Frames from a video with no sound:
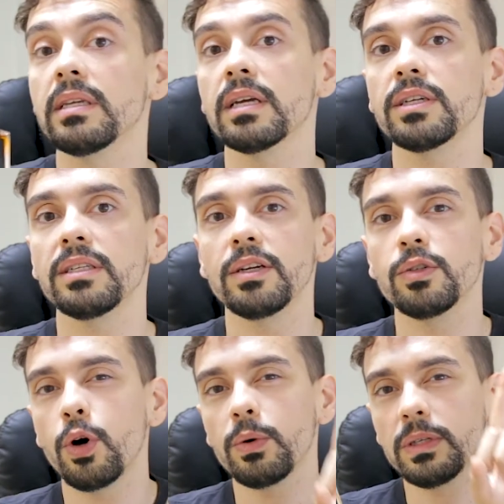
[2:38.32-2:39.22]
Actually,
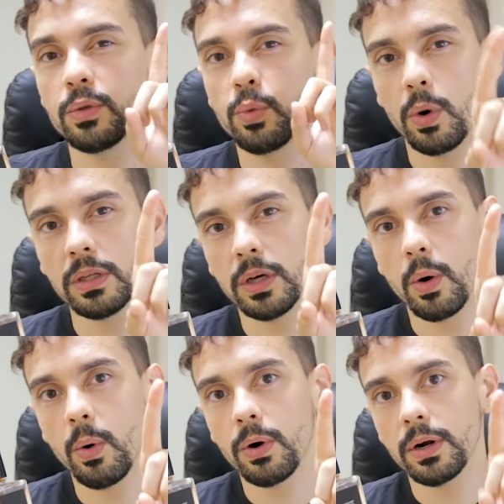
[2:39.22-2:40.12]
there's always one
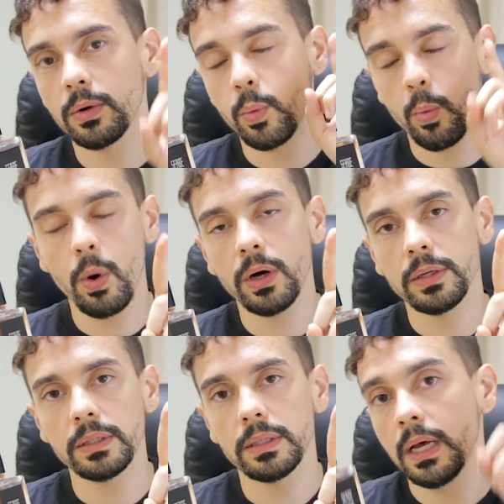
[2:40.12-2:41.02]
accord,
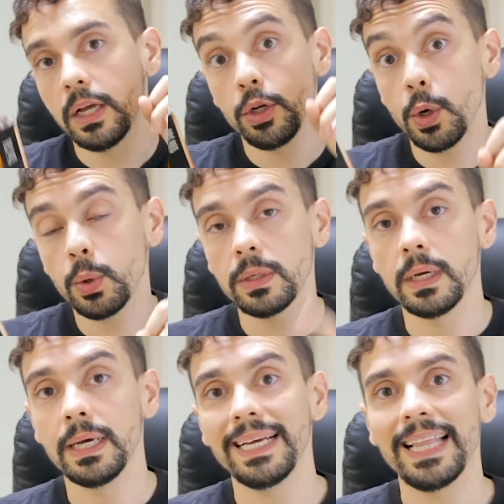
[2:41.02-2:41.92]
one note
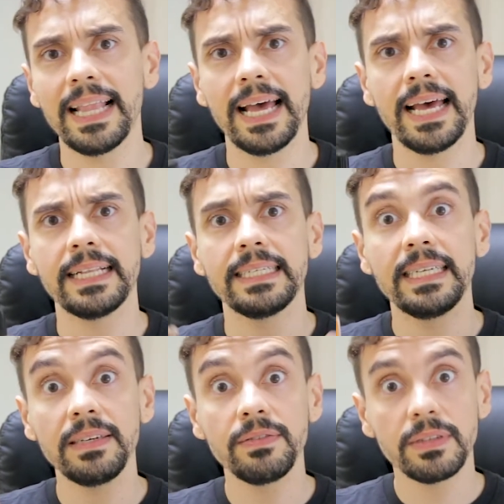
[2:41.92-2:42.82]
that
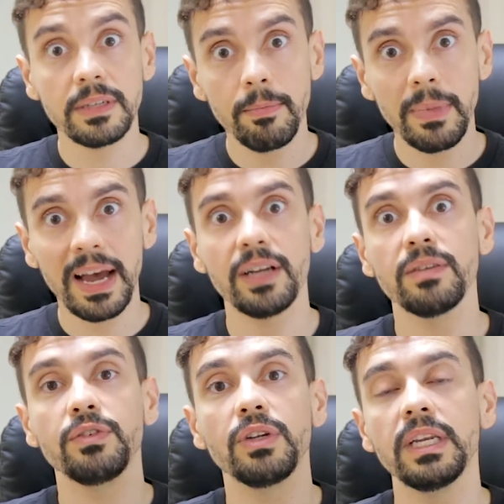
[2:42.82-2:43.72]
gives some kind
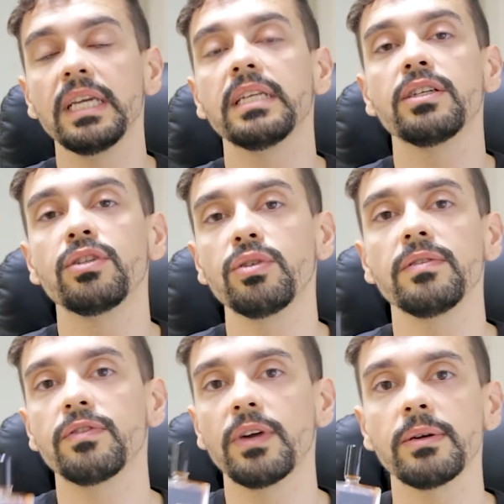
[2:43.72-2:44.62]
of uniqueness to the
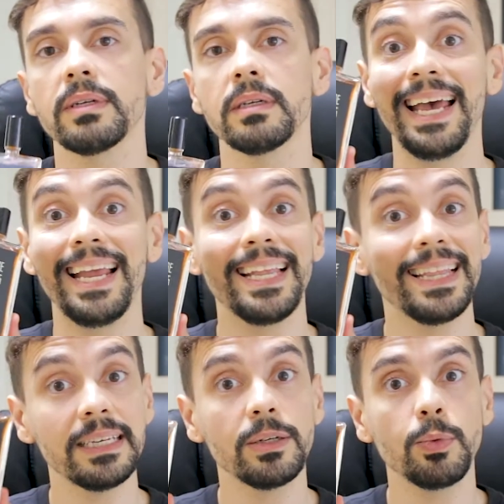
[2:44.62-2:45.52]
fragrance, and in
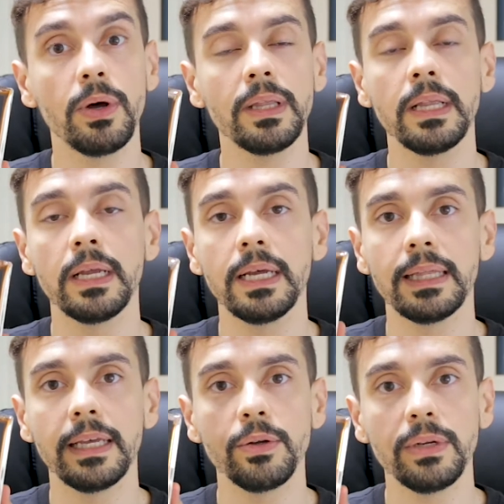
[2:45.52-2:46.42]
this one,
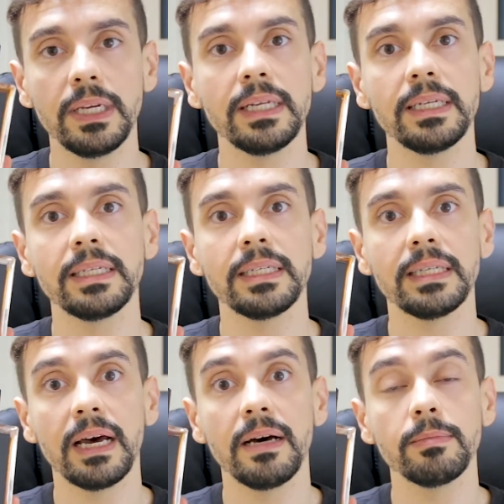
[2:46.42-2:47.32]
the uniqueness
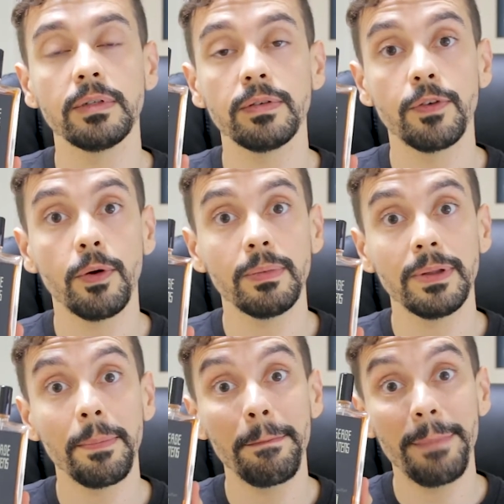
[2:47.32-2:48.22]
comes from
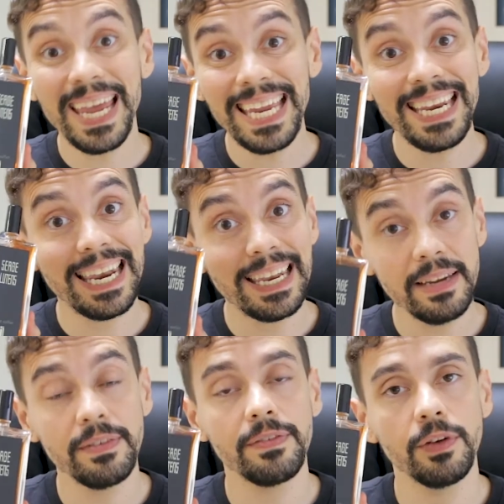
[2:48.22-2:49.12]
the bay
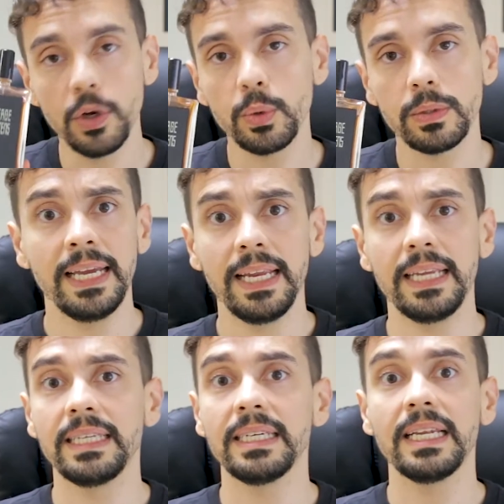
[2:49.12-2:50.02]
leaf note. It
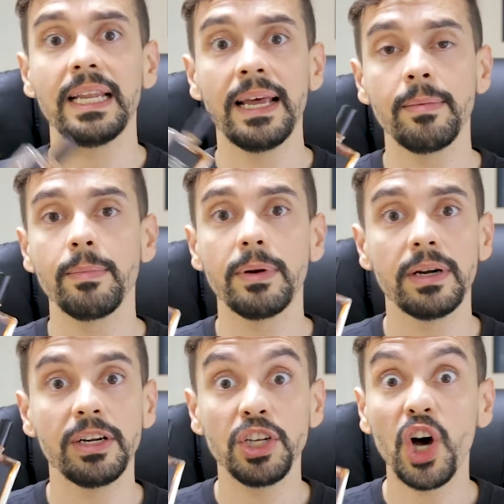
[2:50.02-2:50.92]
is an
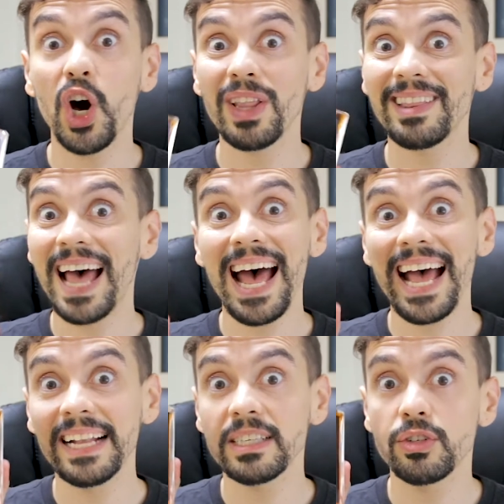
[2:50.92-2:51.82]
amber, not
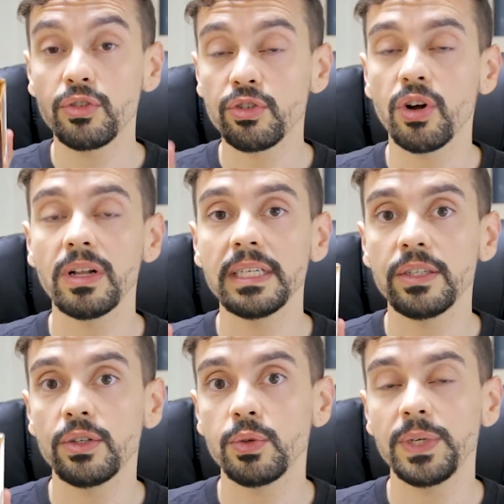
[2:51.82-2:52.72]
that strongly
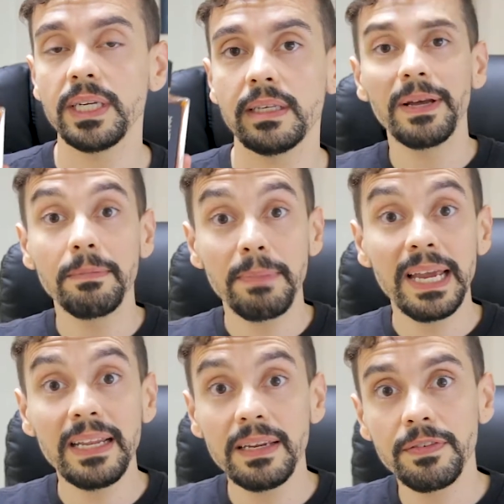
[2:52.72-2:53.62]
sweet, but the
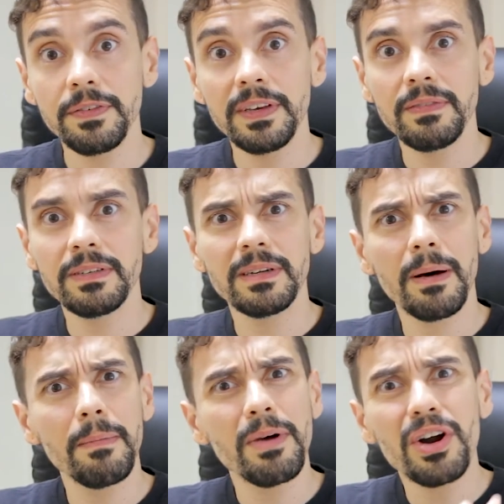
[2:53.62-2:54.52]
bay leaf gives
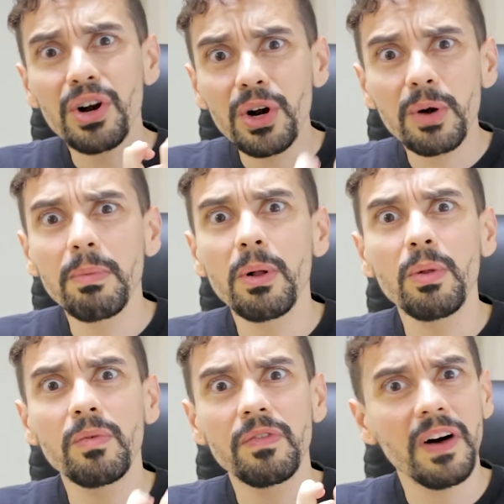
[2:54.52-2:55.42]
some
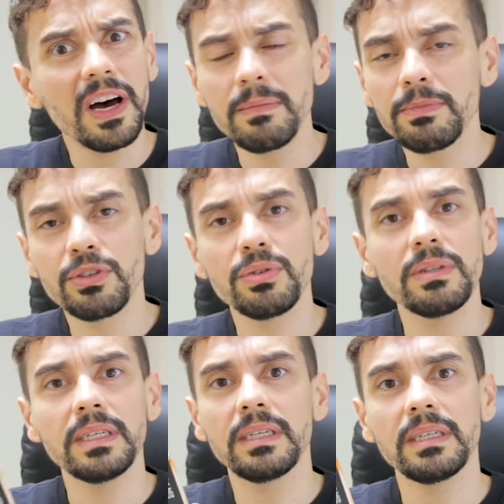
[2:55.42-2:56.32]
herbal vibe to
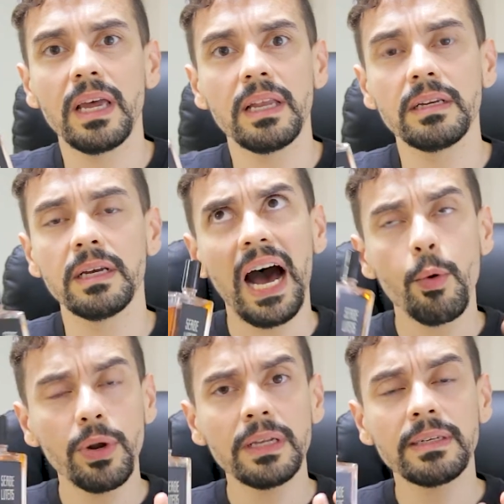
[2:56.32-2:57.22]
this scent. I
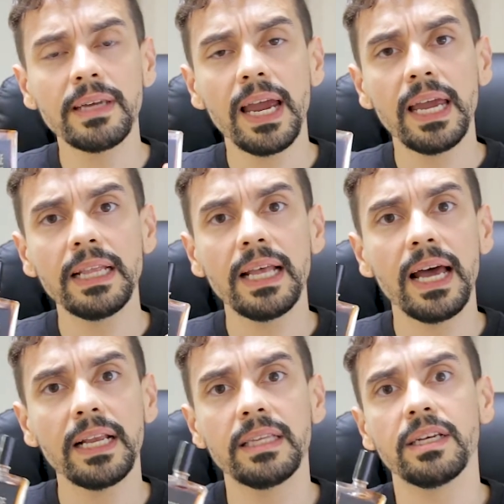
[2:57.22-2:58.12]
wouldn't say
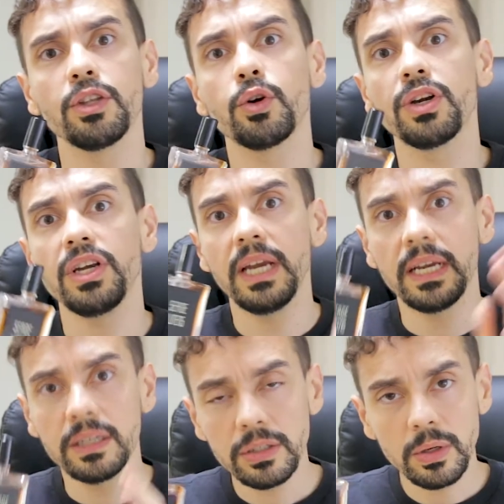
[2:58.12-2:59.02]
that it's an
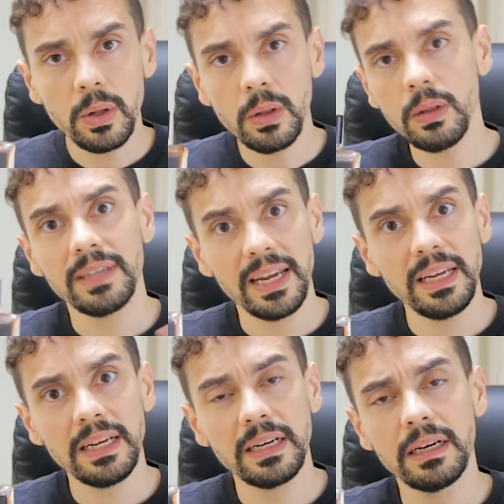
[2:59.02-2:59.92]
oriental
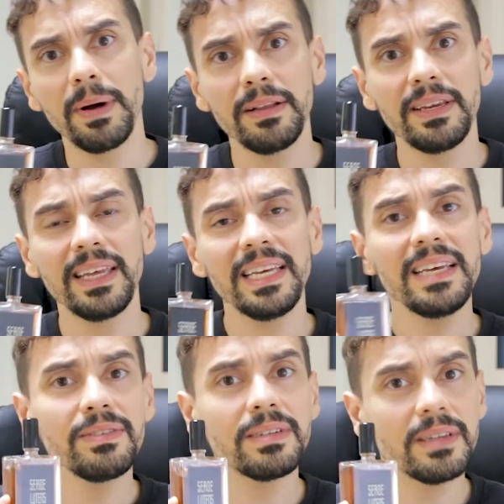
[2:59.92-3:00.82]
take, but it
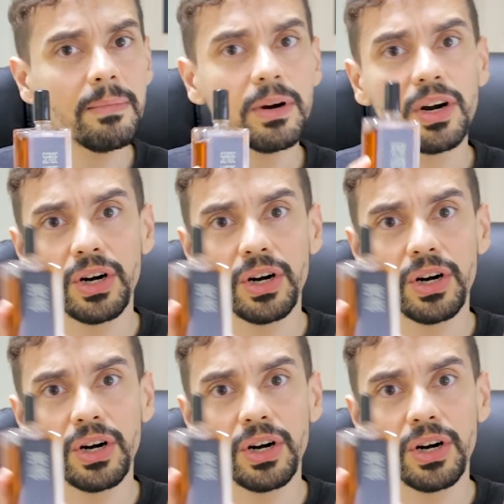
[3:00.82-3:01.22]
gives some